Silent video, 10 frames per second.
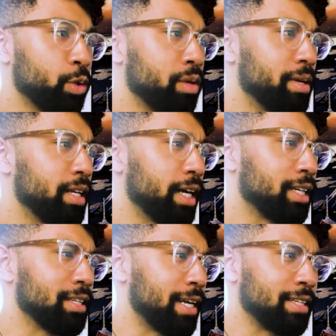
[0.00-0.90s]
only been
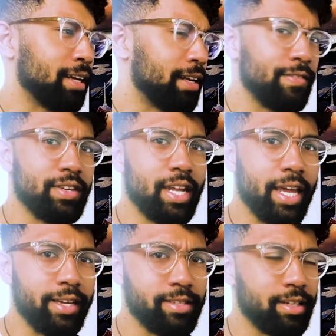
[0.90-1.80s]
like 11
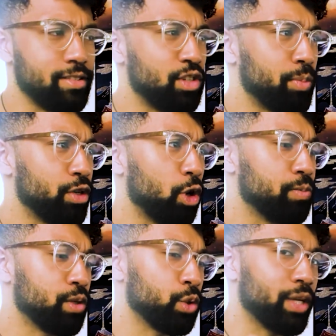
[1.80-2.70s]
days and it's super
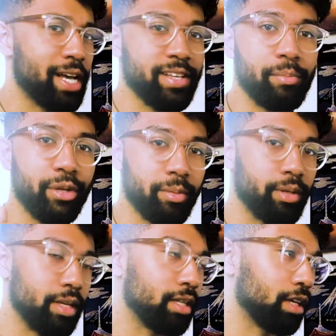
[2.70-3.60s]
dope. So you guys at
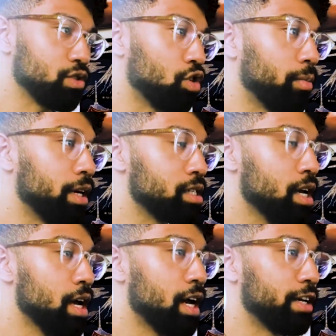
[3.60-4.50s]
Bilibili, thank you so much.
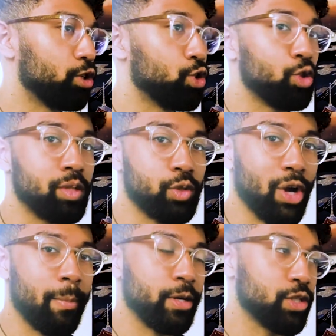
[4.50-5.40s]
YouTube
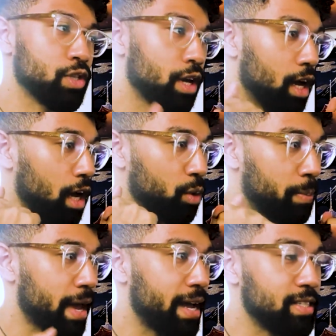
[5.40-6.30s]
subscribers, we
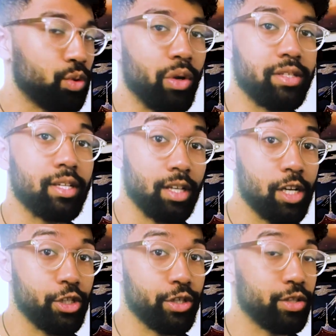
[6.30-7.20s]
passed
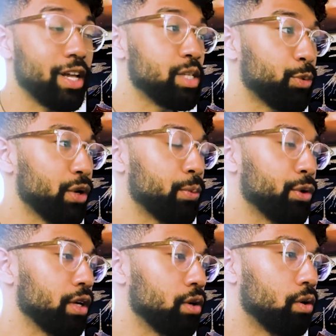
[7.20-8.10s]
2,600, so that's pretty
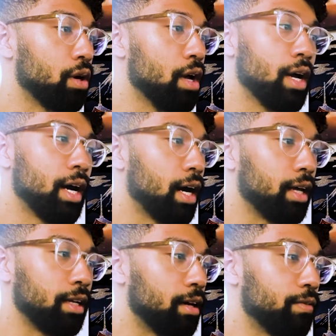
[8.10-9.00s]
cool.
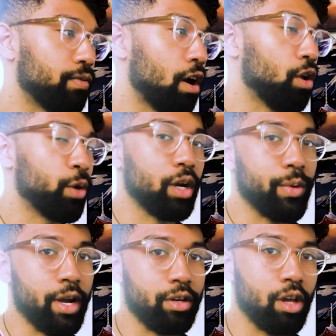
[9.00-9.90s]
Love all the way
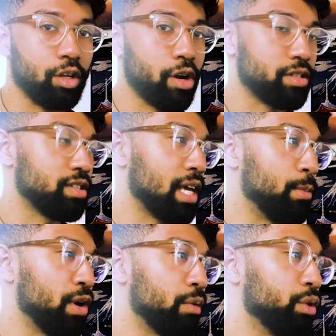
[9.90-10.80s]
around, all across the
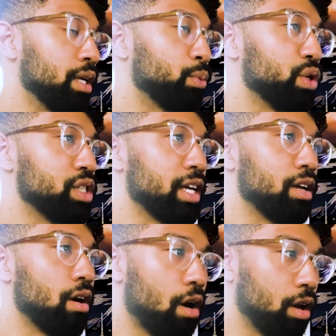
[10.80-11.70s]
table. I really
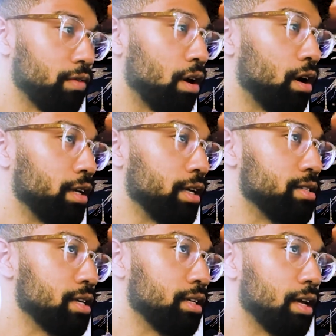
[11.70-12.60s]
appreciate all of the
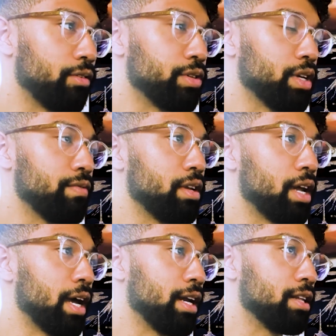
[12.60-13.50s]
audience and lovers of the
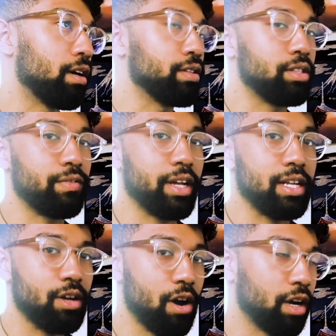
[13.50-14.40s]
9 and all the stuff that I
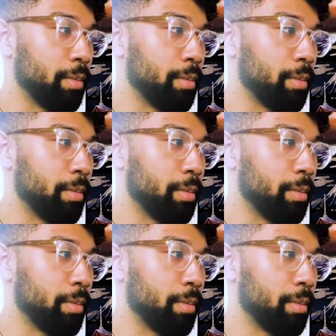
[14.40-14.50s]
talk